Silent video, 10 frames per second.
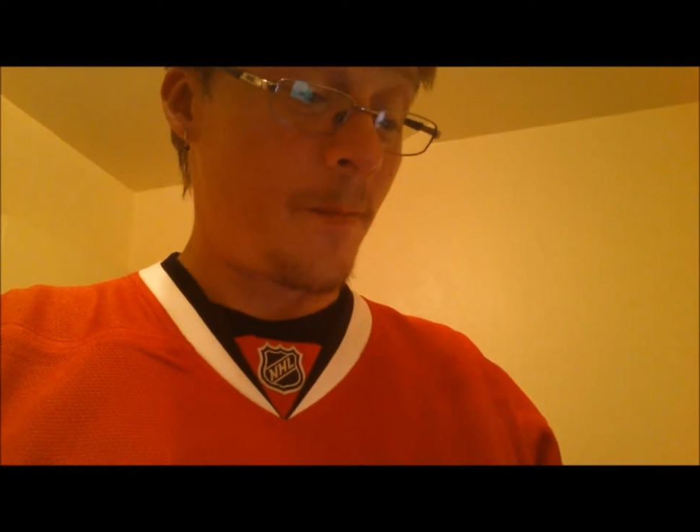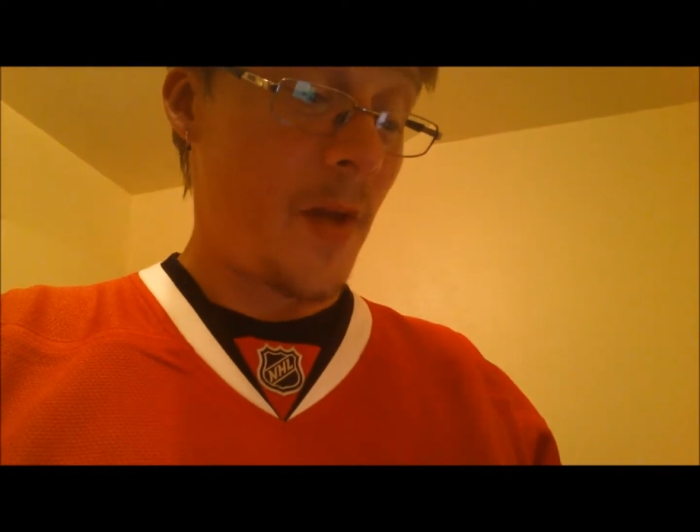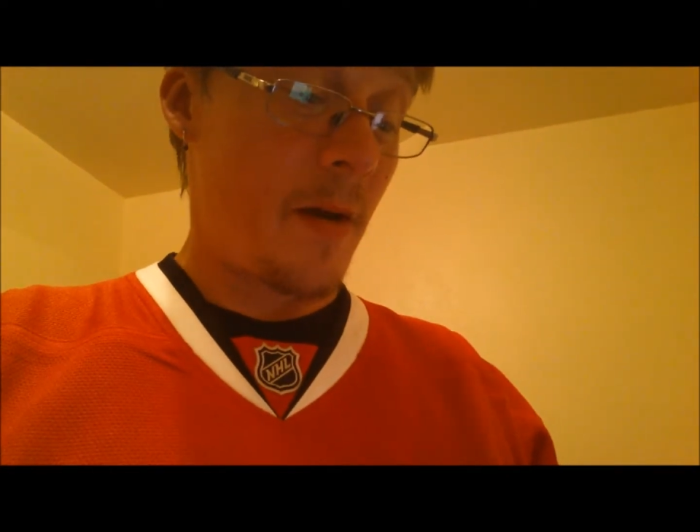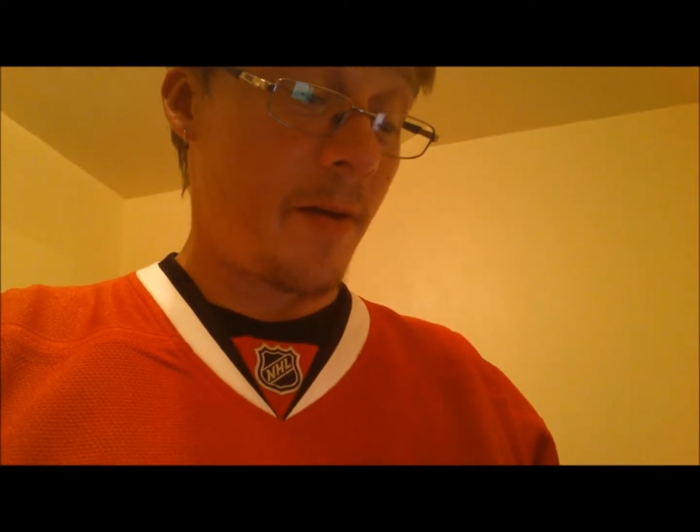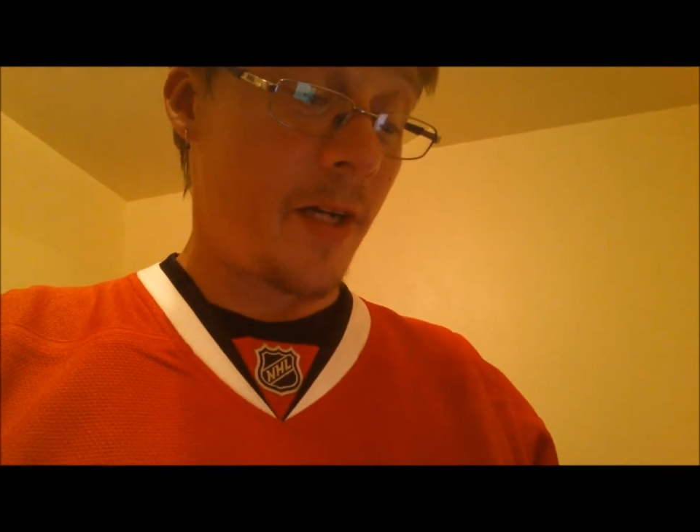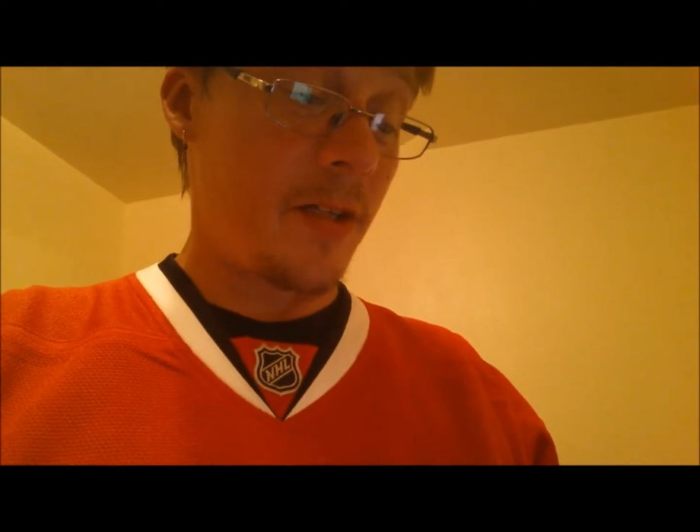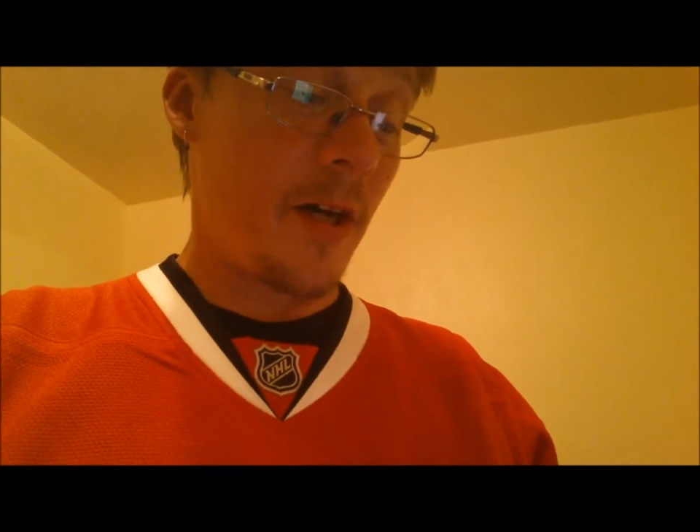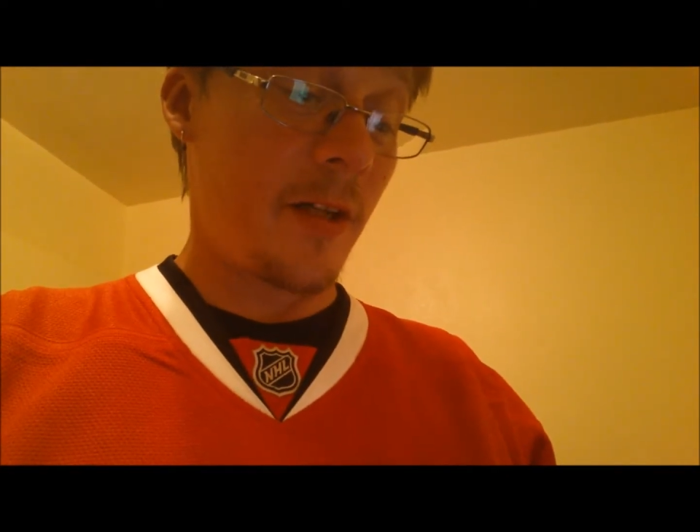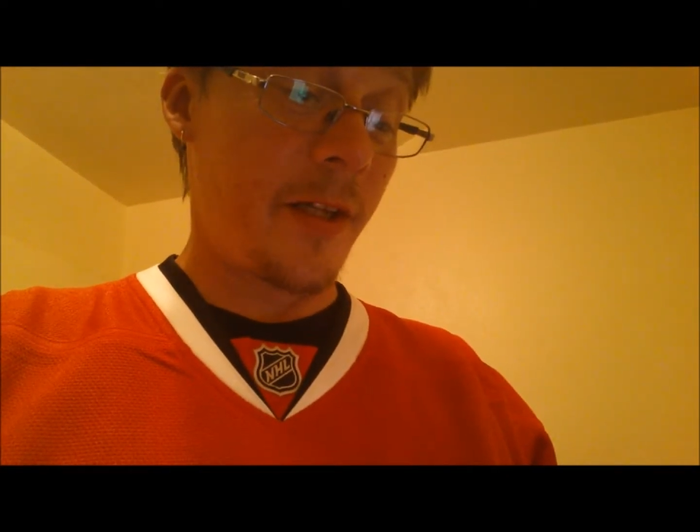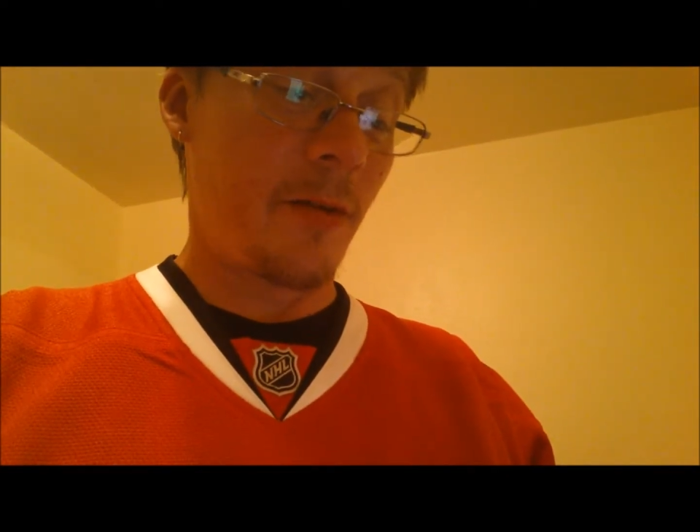I mean,
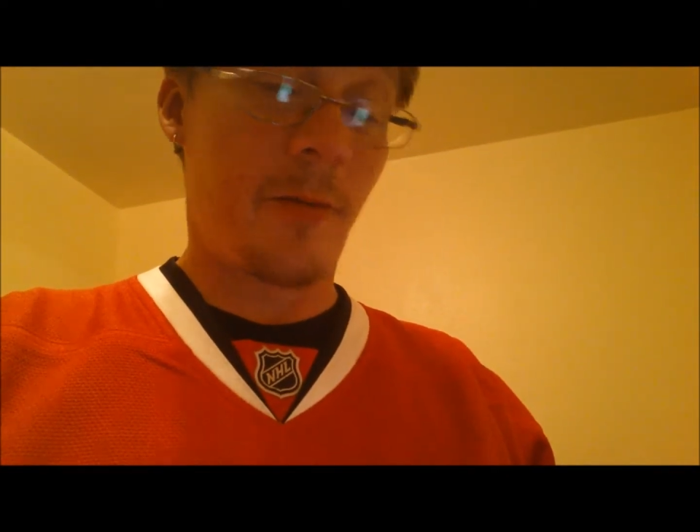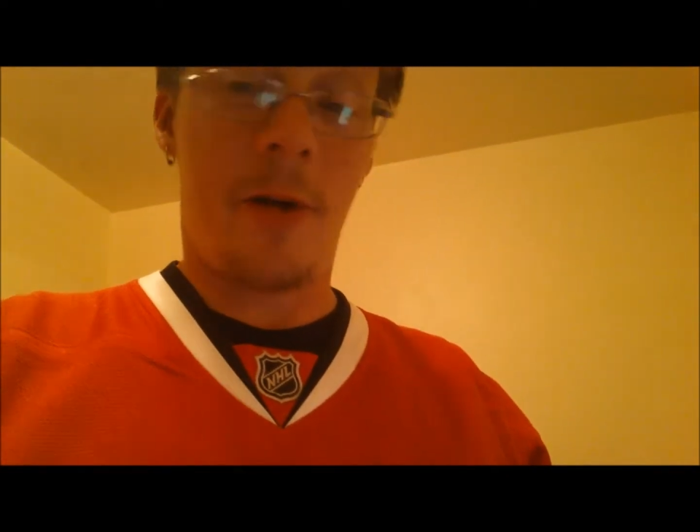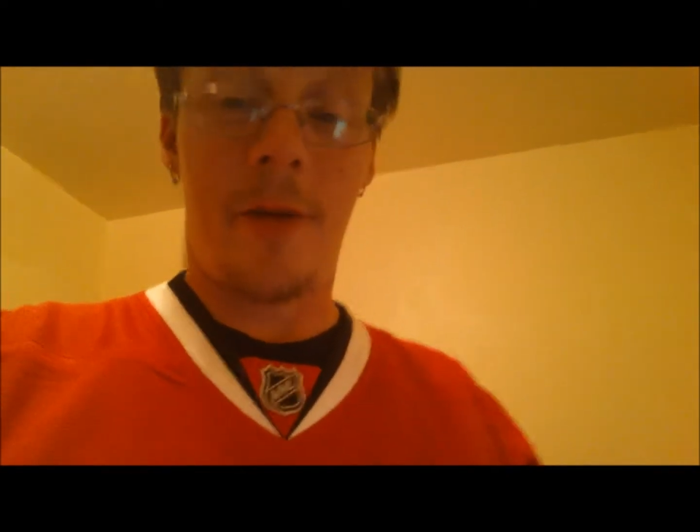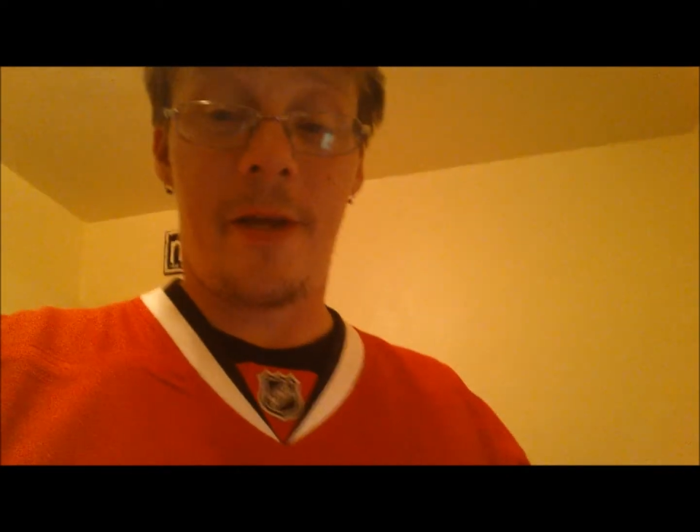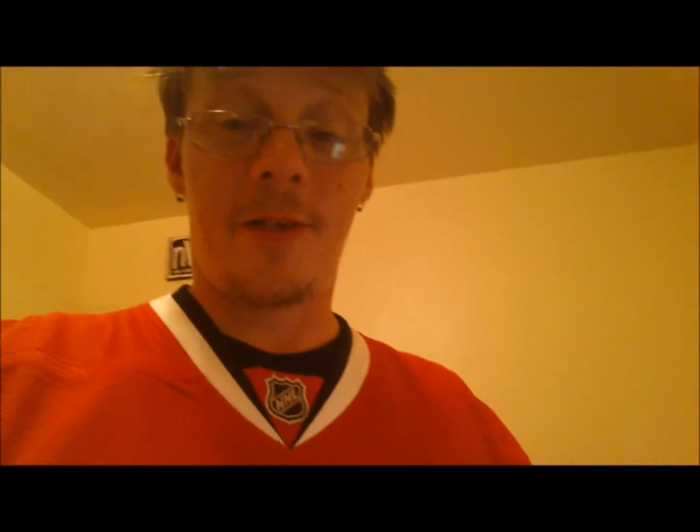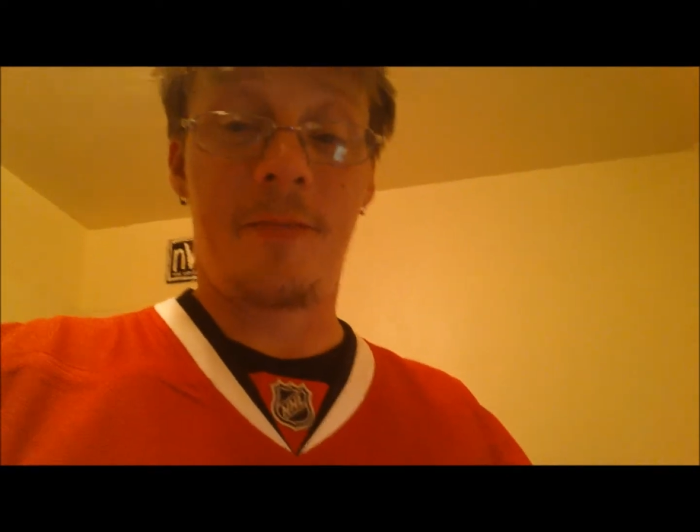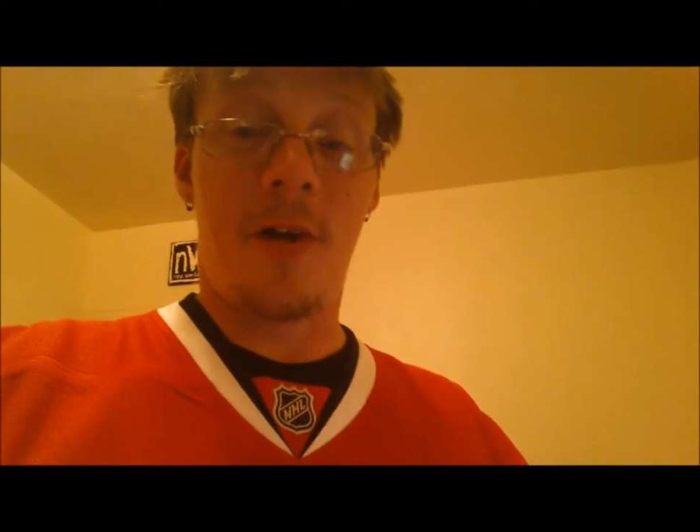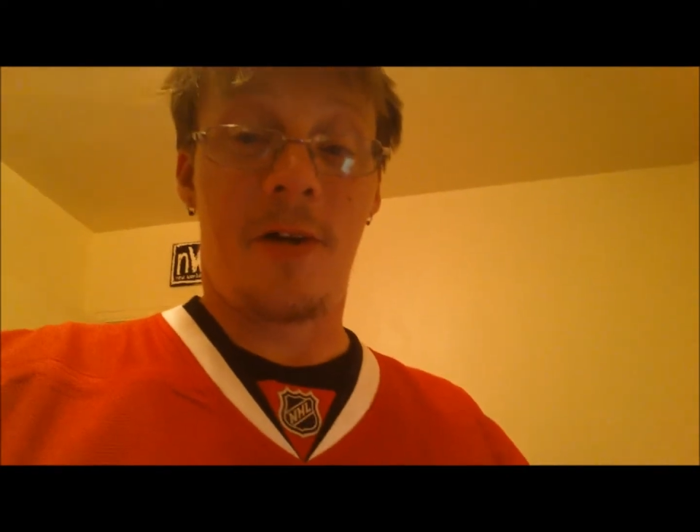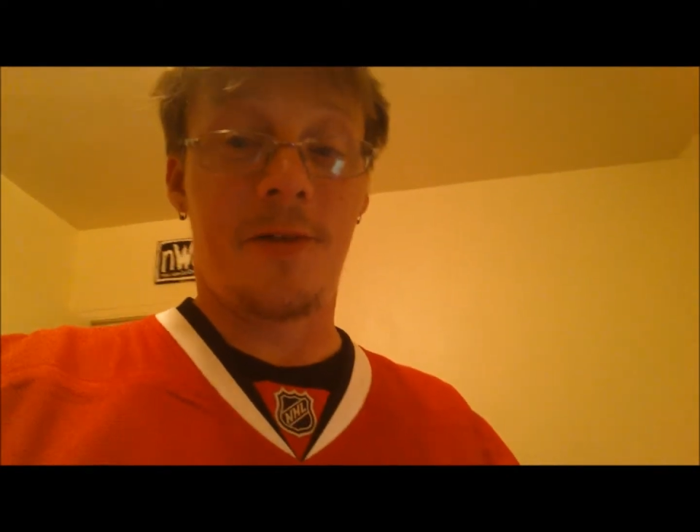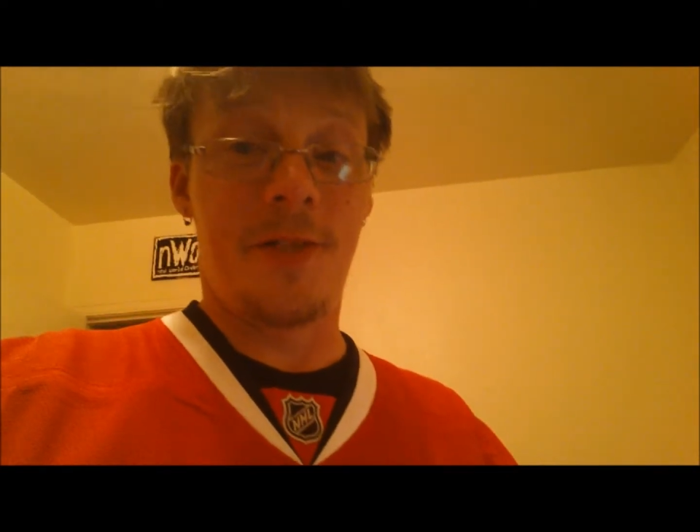Dahlin will probably get a spot on the